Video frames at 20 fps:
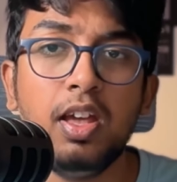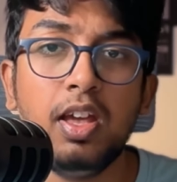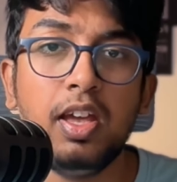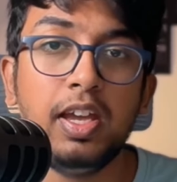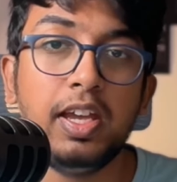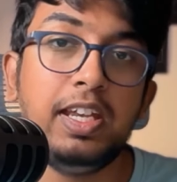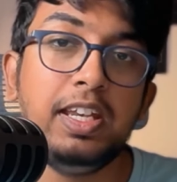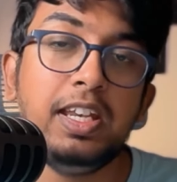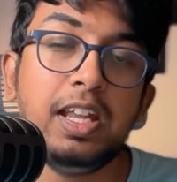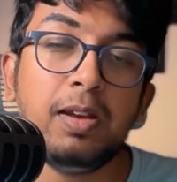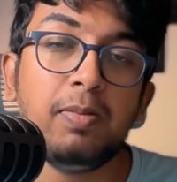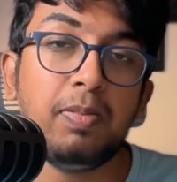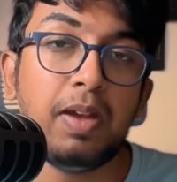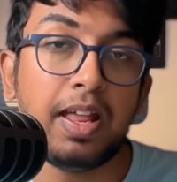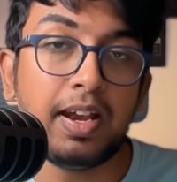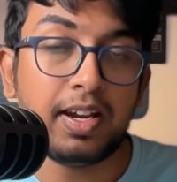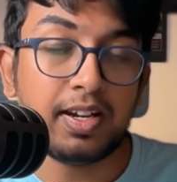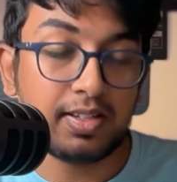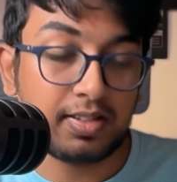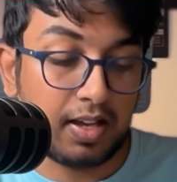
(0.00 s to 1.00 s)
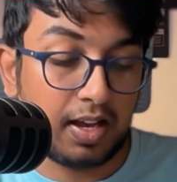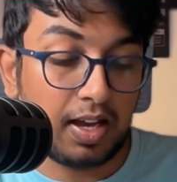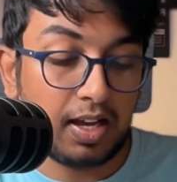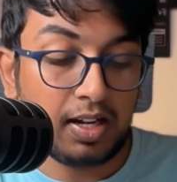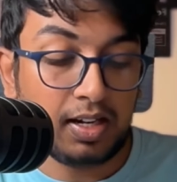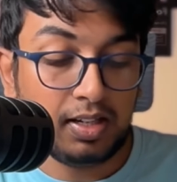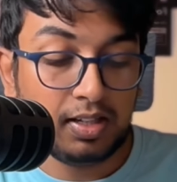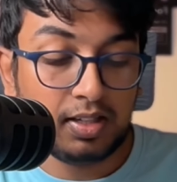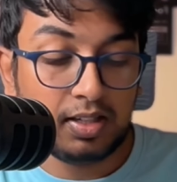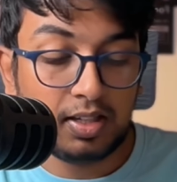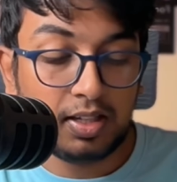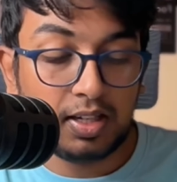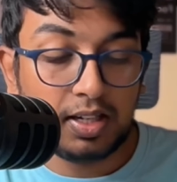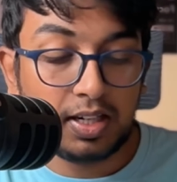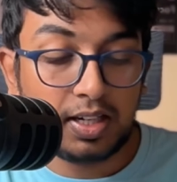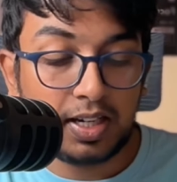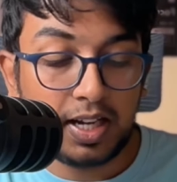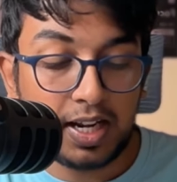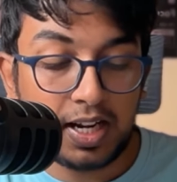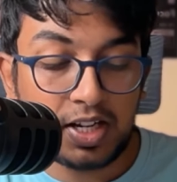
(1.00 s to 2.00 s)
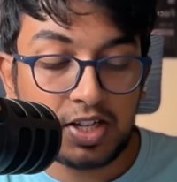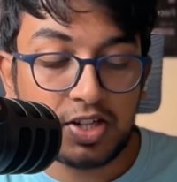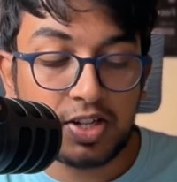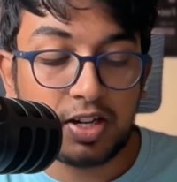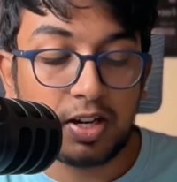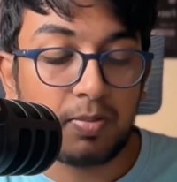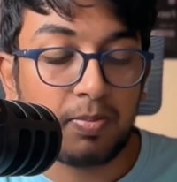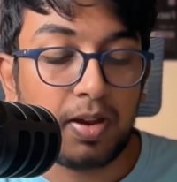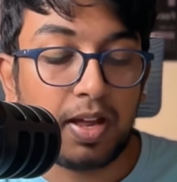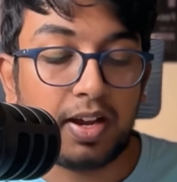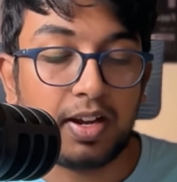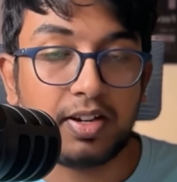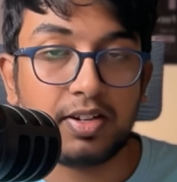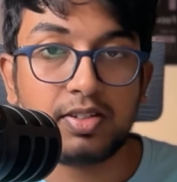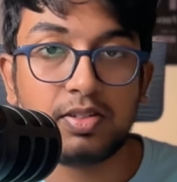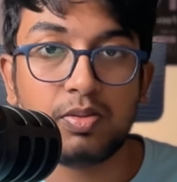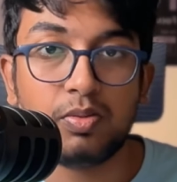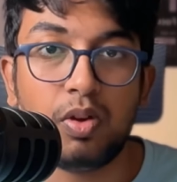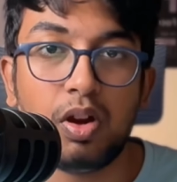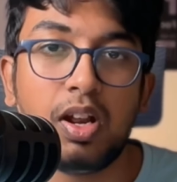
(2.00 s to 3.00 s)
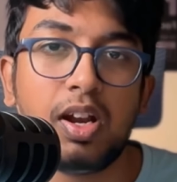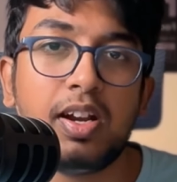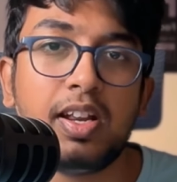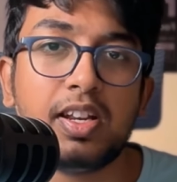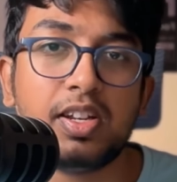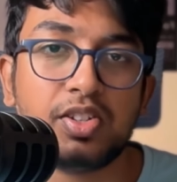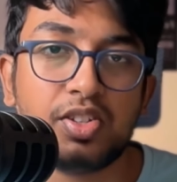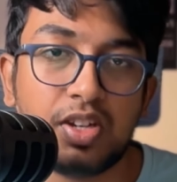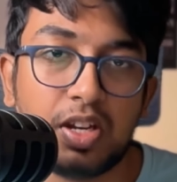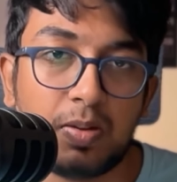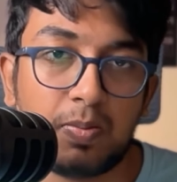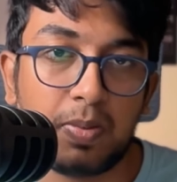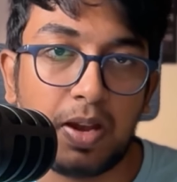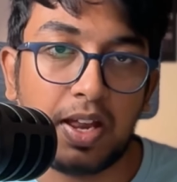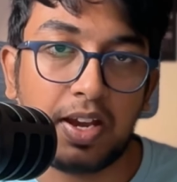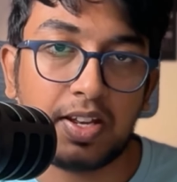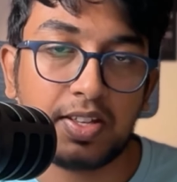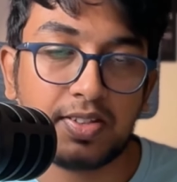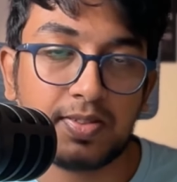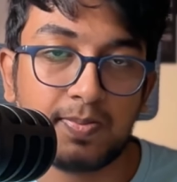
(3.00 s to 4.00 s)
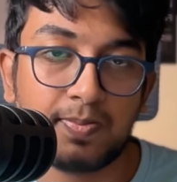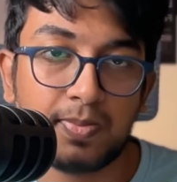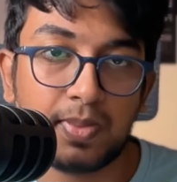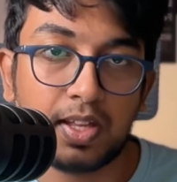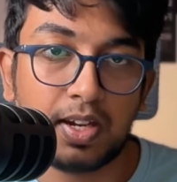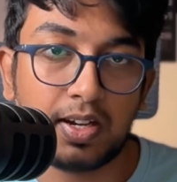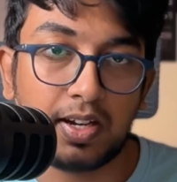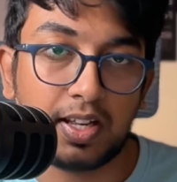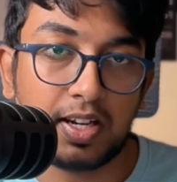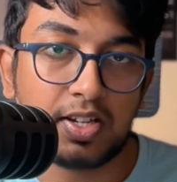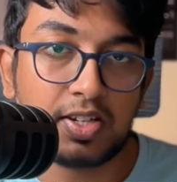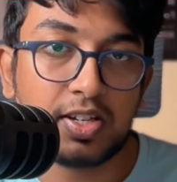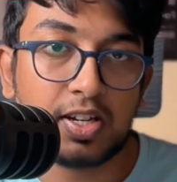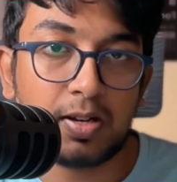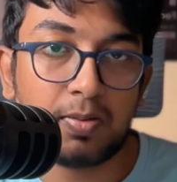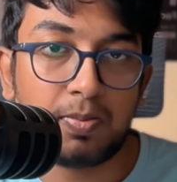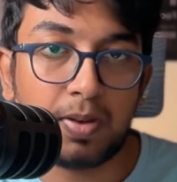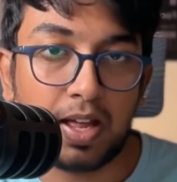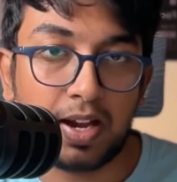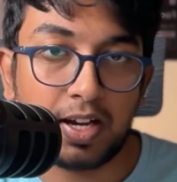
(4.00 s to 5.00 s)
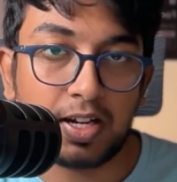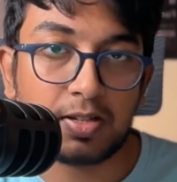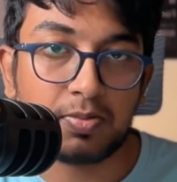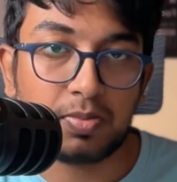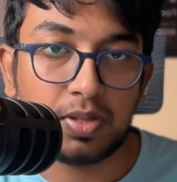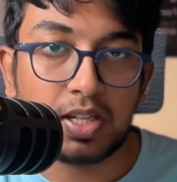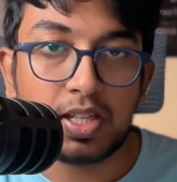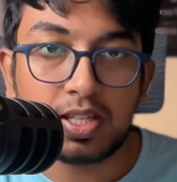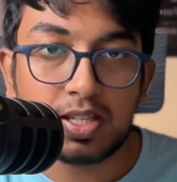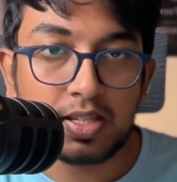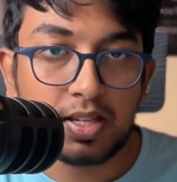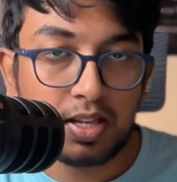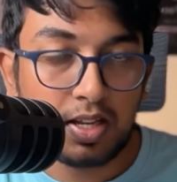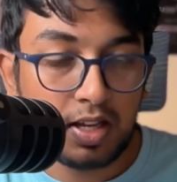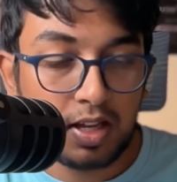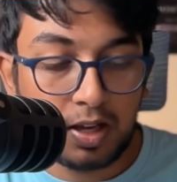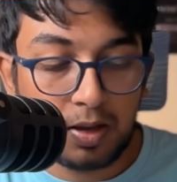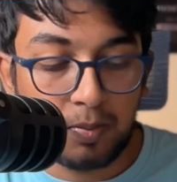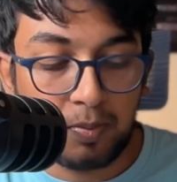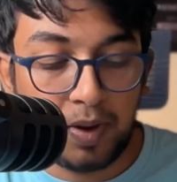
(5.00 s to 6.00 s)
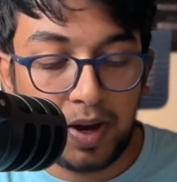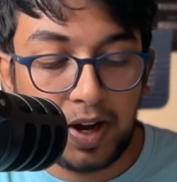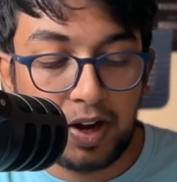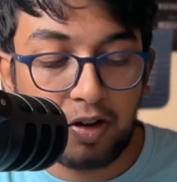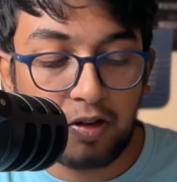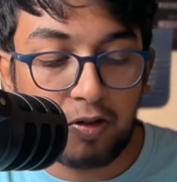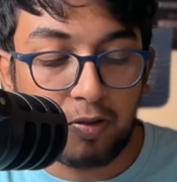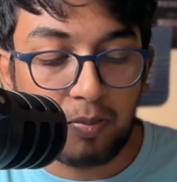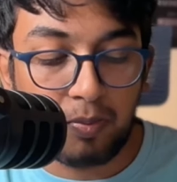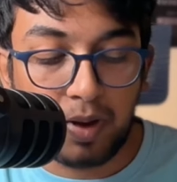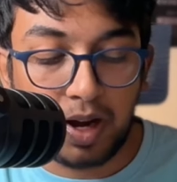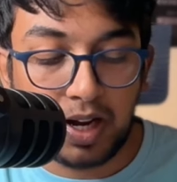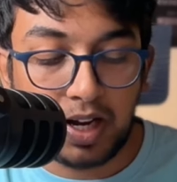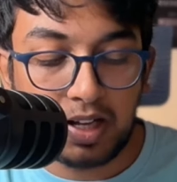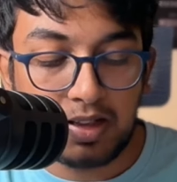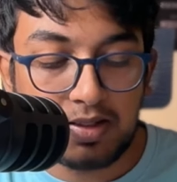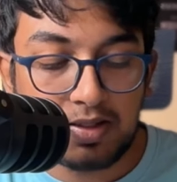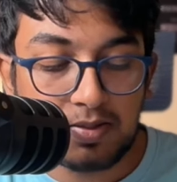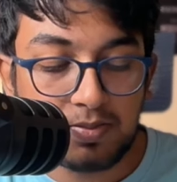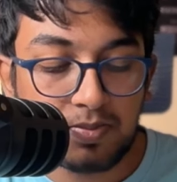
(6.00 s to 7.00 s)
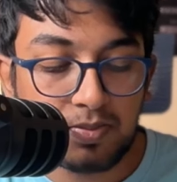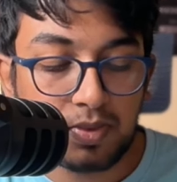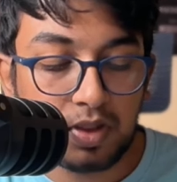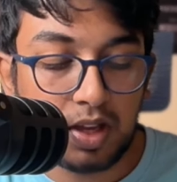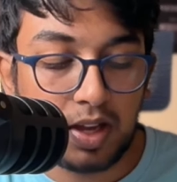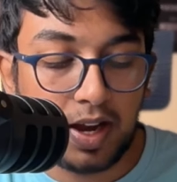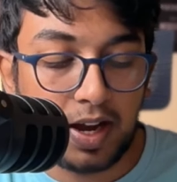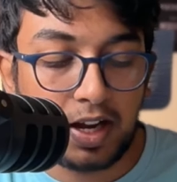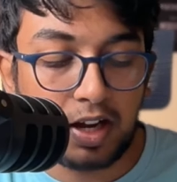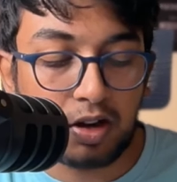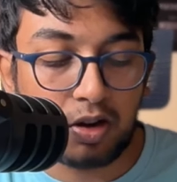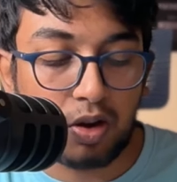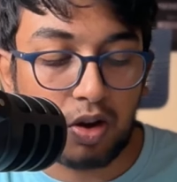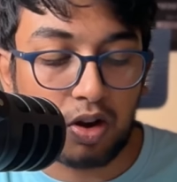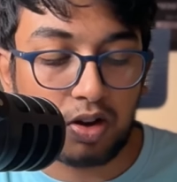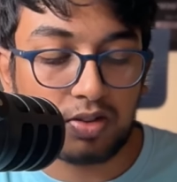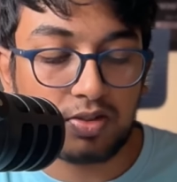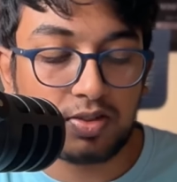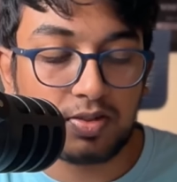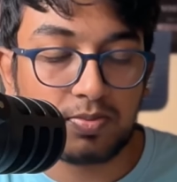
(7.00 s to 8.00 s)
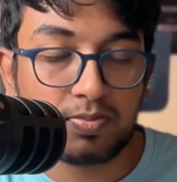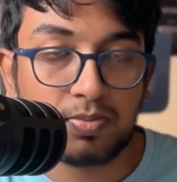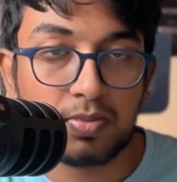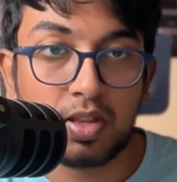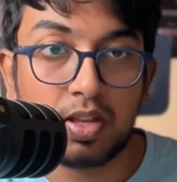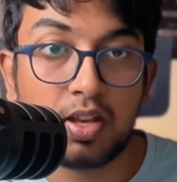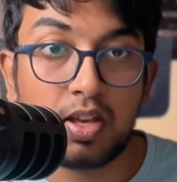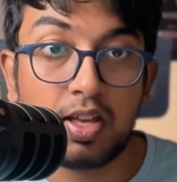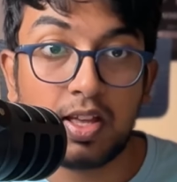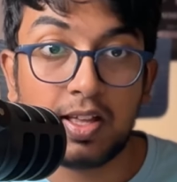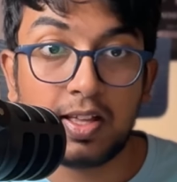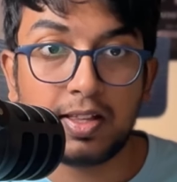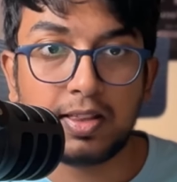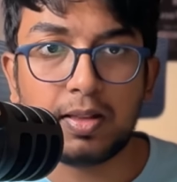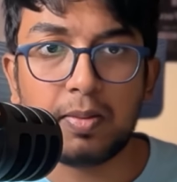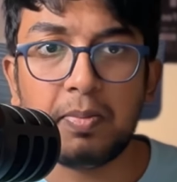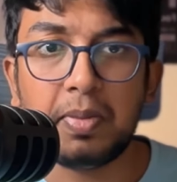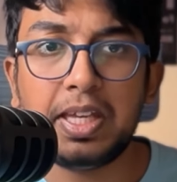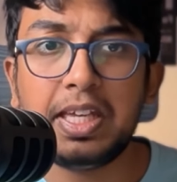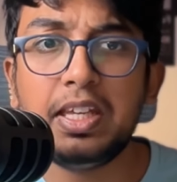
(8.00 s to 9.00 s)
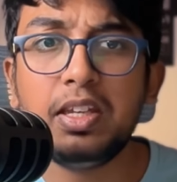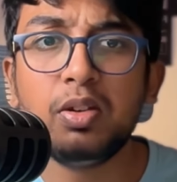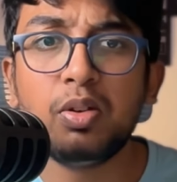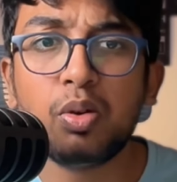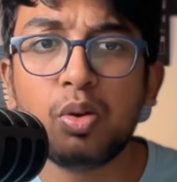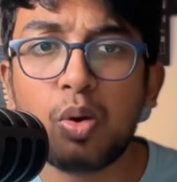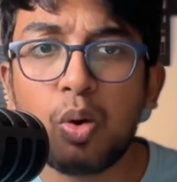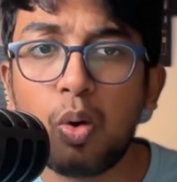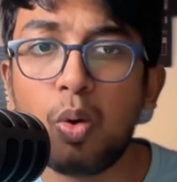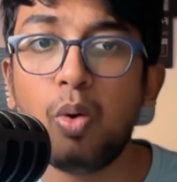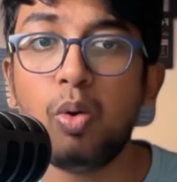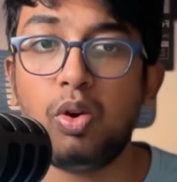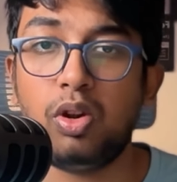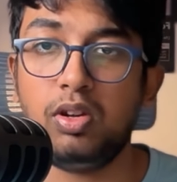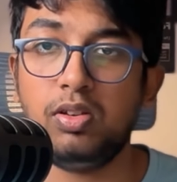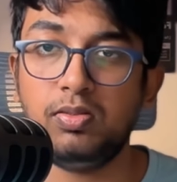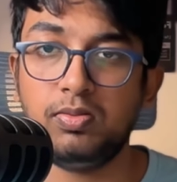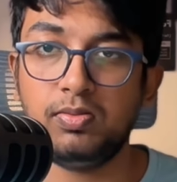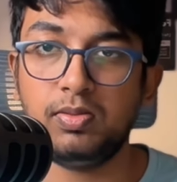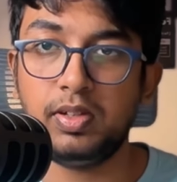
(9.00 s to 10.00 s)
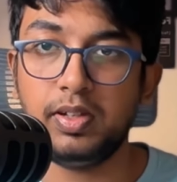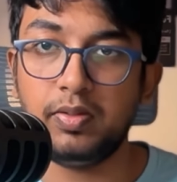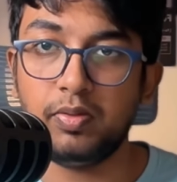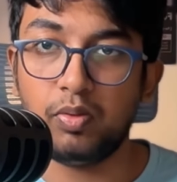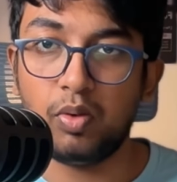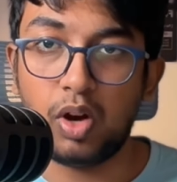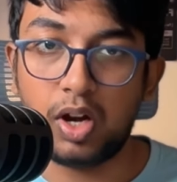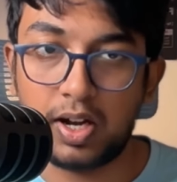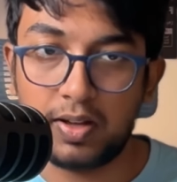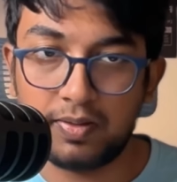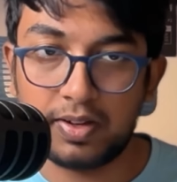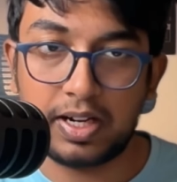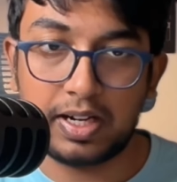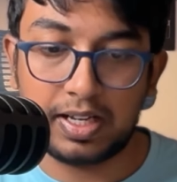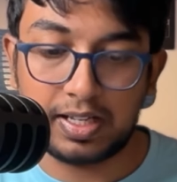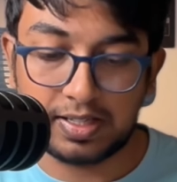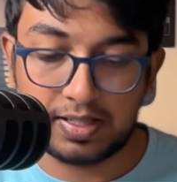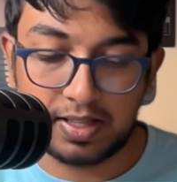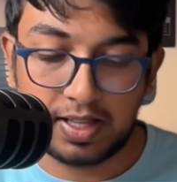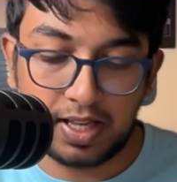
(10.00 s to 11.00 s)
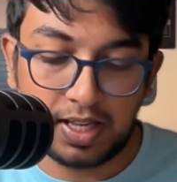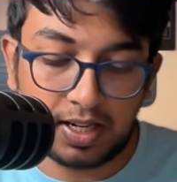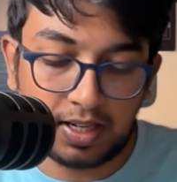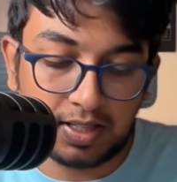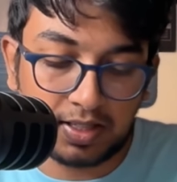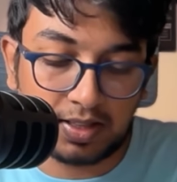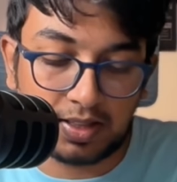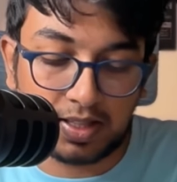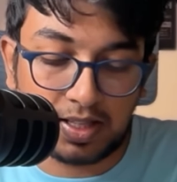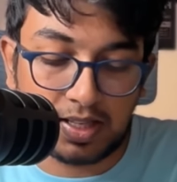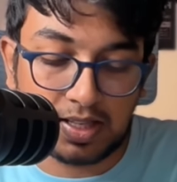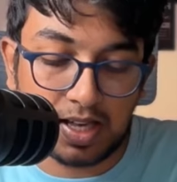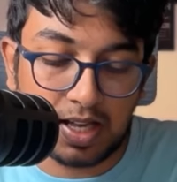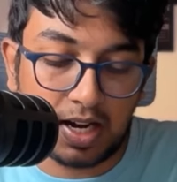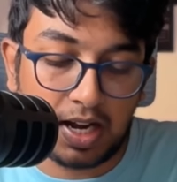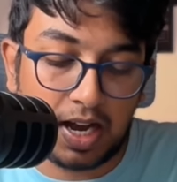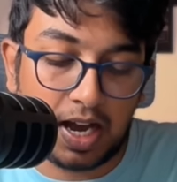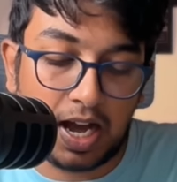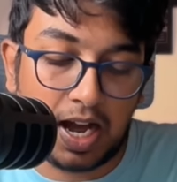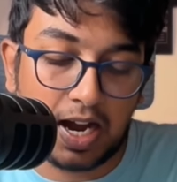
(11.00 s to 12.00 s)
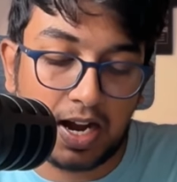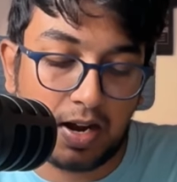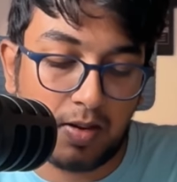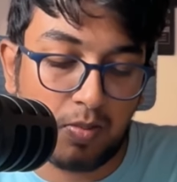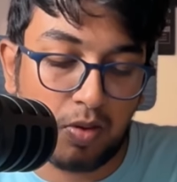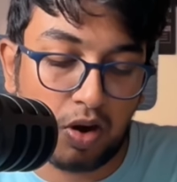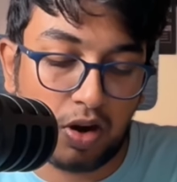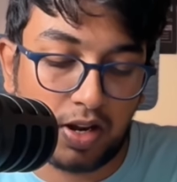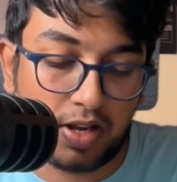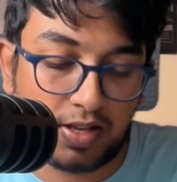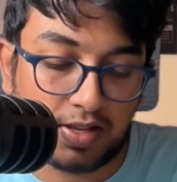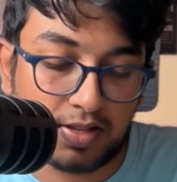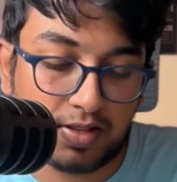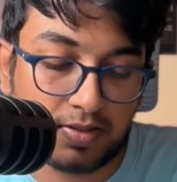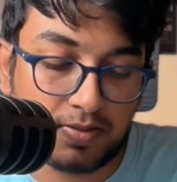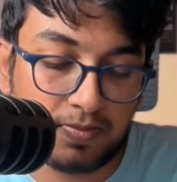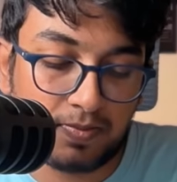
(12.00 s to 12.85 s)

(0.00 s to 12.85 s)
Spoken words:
Inner planets are terrestrial planets. What are terrestrial planets? Terrestrial planets means made of metals and rocks. The main core, whatever it is there, these are hard bodies.